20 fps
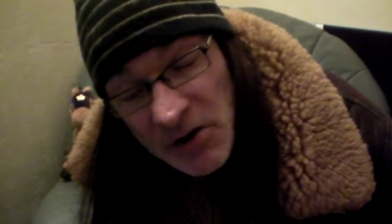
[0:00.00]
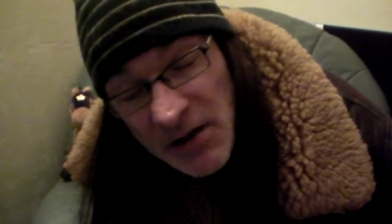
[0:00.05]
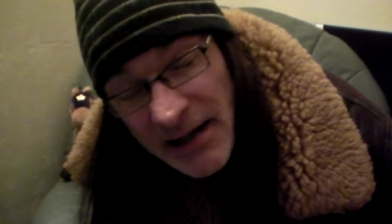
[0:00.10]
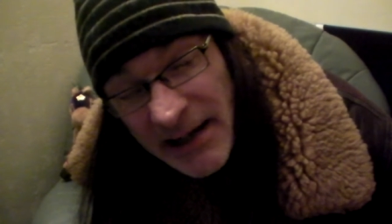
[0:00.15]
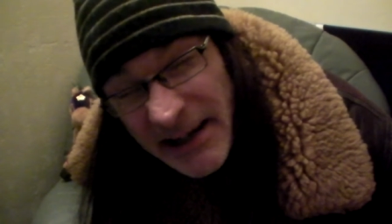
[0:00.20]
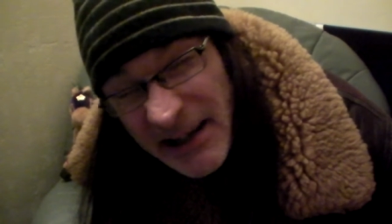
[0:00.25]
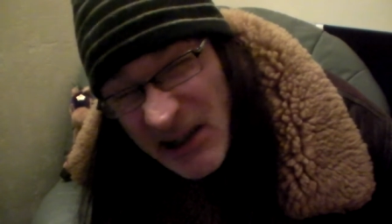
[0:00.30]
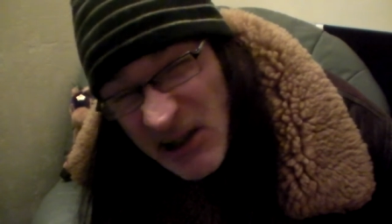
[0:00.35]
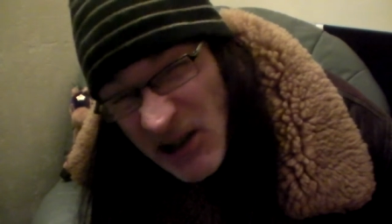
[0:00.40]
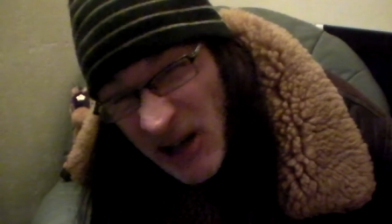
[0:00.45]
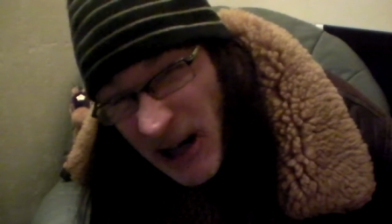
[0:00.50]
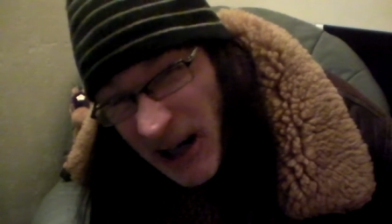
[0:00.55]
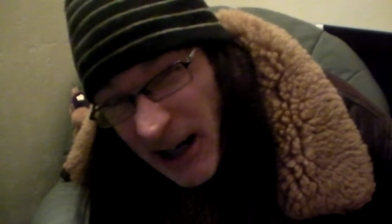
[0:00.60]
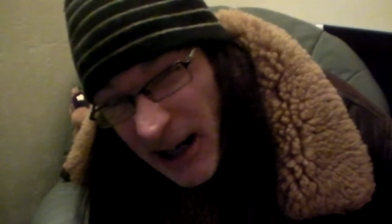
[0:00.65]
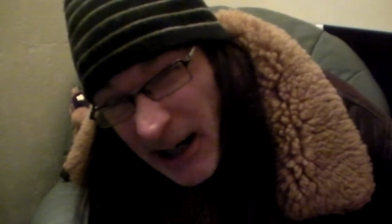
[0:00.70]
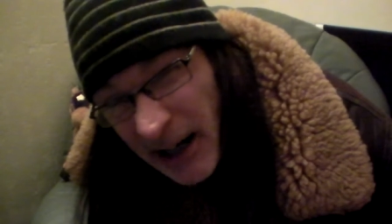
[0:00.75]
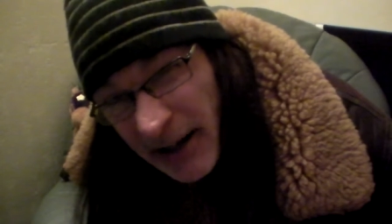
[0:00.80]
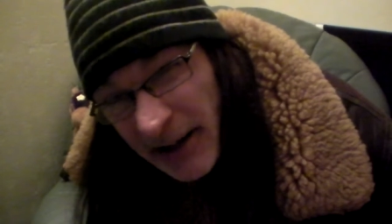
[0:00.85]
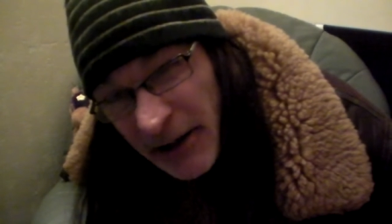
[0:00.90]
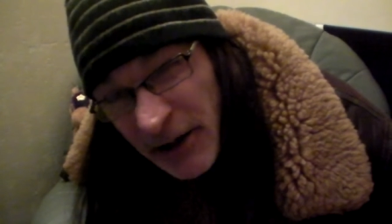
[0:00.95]

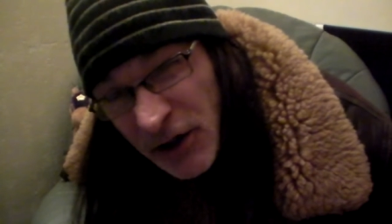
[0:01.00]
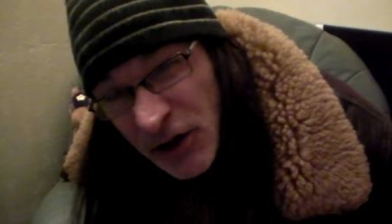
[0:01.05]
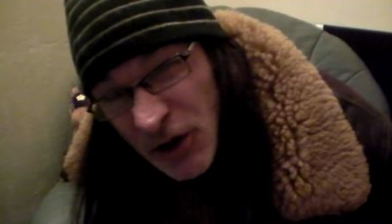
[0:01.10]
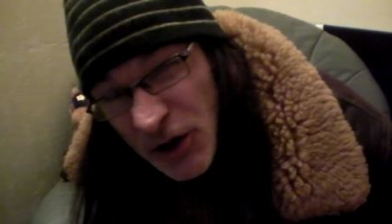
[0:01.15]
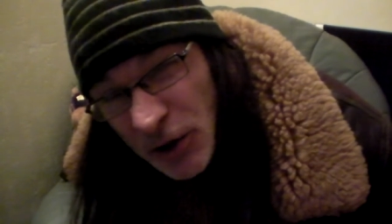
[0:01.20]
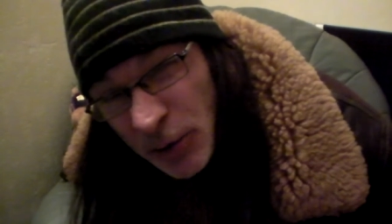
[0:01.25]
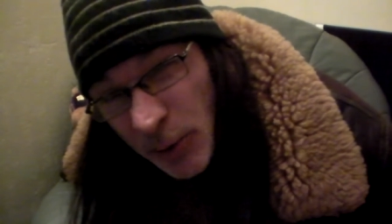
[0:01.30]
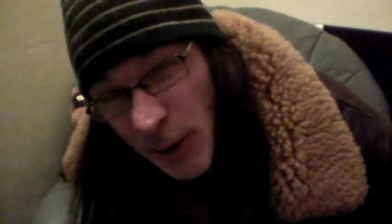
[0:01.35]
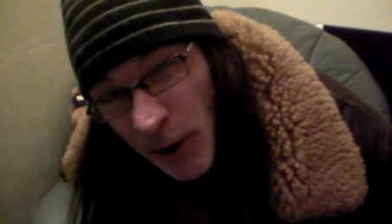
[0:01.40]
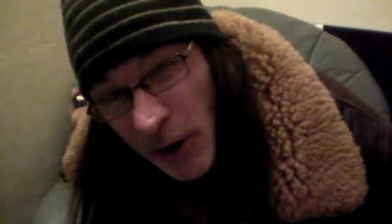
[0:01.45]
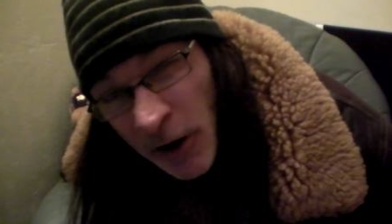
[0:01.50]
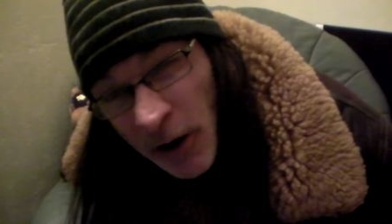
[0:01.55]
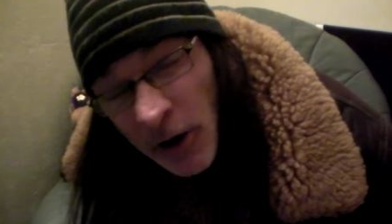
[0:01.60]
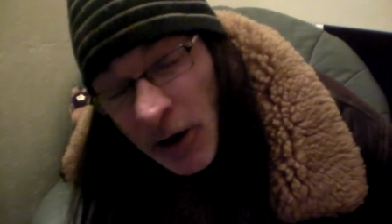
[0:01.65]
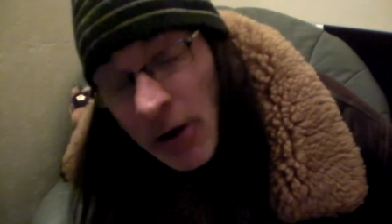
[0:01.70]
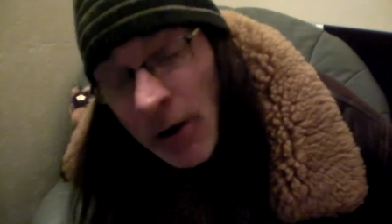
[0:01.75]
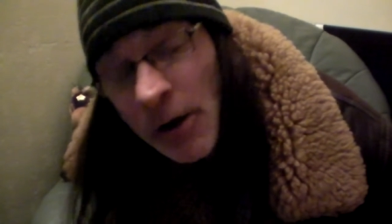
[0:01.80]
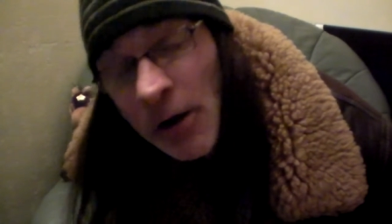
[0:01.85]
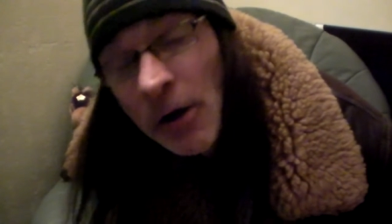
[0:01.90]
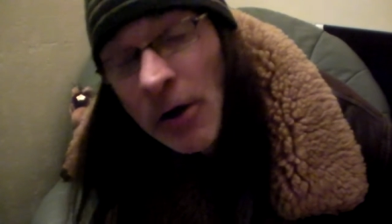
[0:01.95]
entirely sure
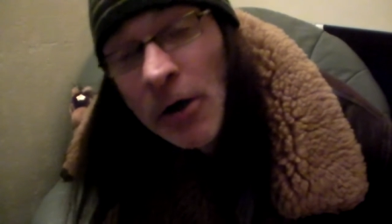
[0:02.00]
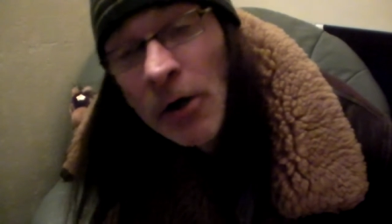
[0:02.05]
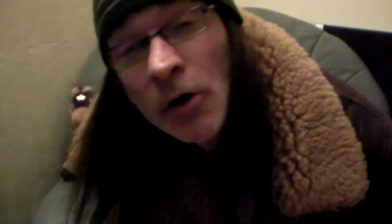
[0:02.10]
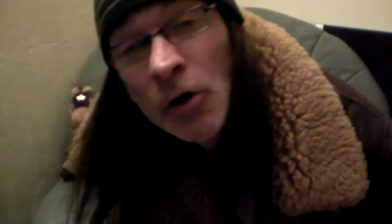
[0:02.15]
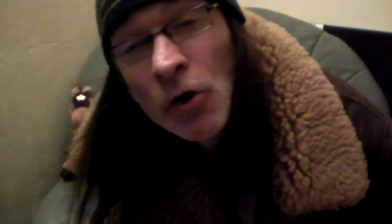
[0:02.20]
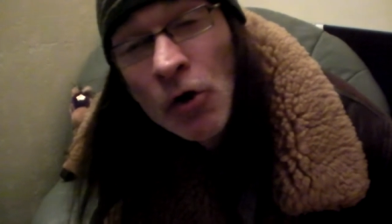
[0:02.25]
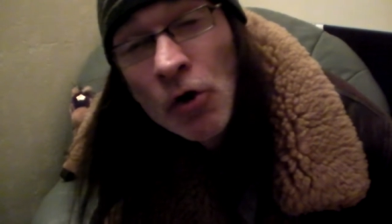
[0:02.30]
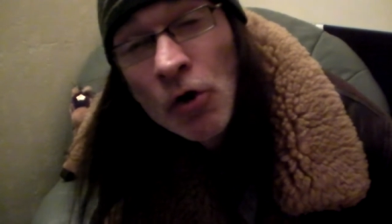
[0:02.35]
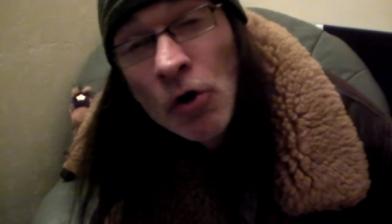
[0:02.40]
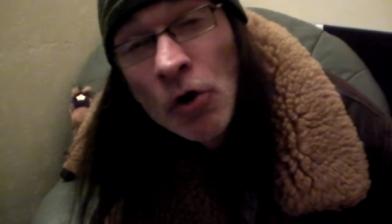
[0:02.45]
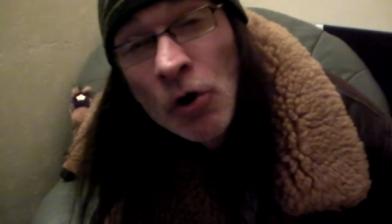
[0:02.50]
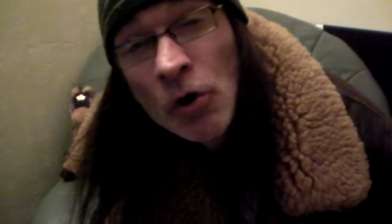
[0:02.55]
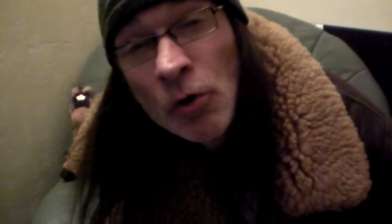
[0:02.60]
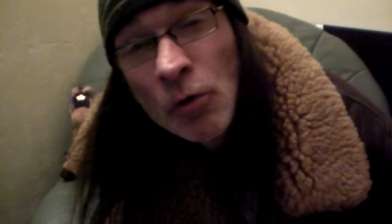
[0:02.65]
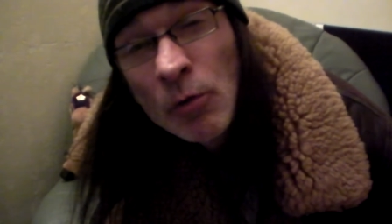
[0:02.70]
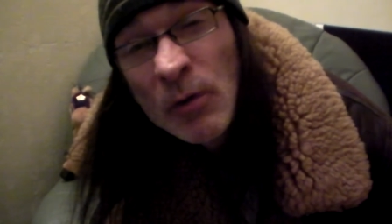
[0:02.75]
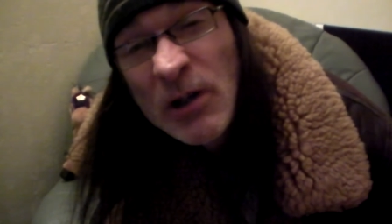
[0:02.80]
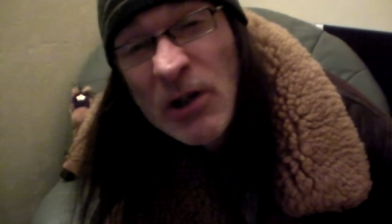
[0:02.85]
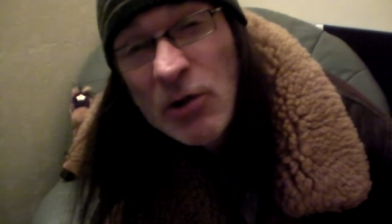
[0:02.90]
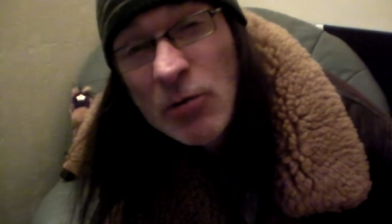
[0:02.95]

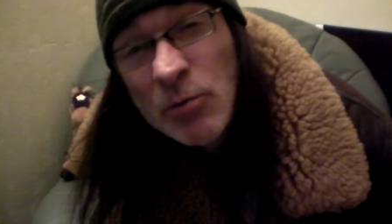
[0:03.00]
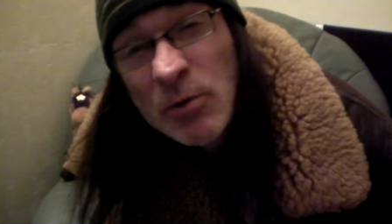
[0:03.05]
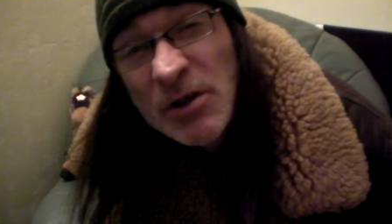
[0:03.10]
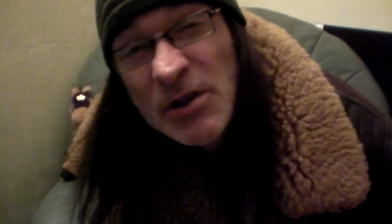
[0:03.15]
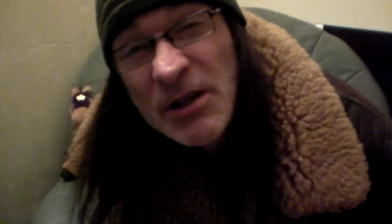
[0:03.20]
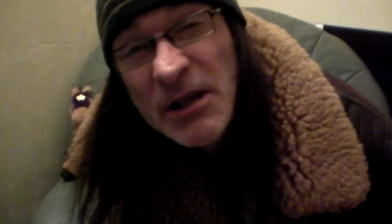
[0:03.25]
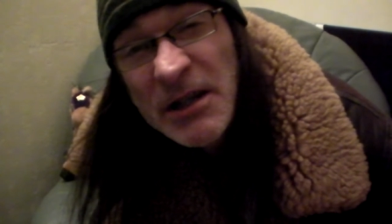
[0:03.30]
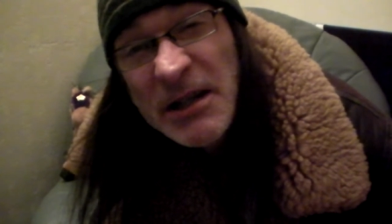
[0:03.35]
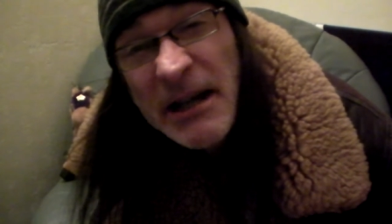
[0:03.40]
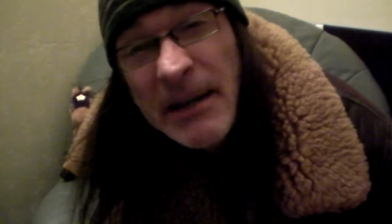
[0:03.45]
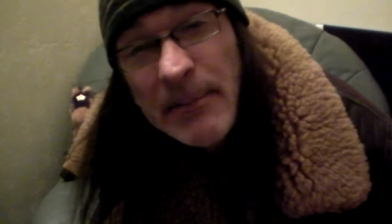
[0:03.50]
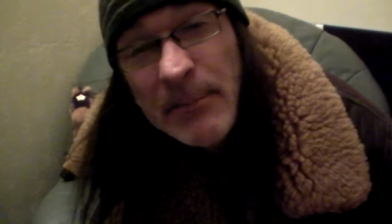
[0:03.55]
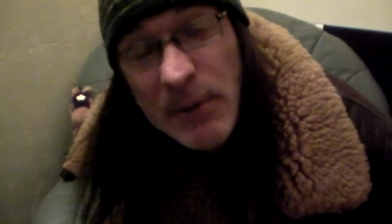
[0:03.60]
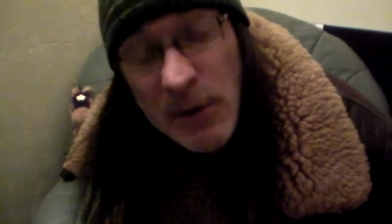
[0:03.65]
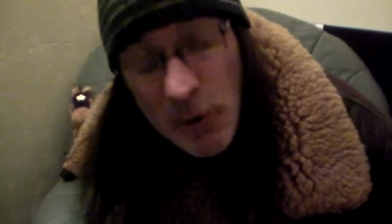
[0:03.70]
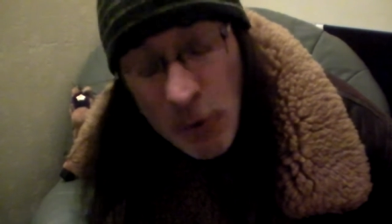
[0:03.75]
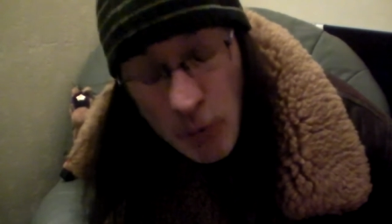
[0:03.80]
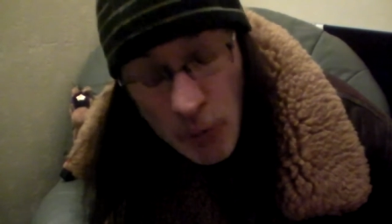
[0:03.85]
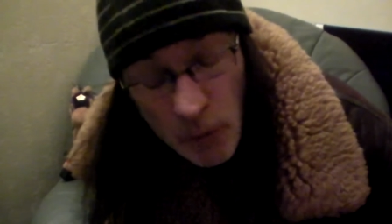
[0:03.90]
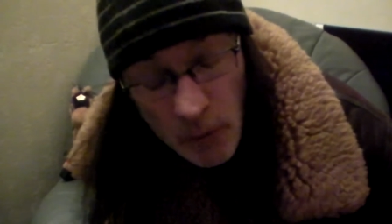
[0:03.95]
which was the
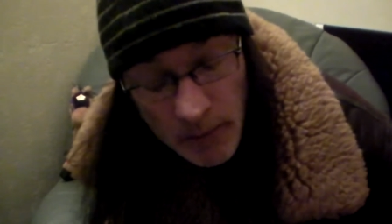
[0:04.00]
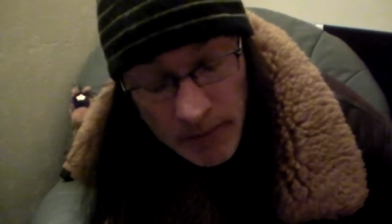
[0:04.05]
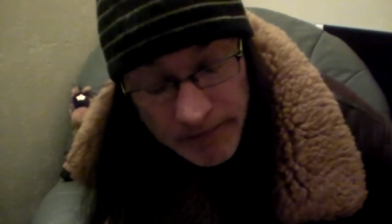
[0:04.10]
debut.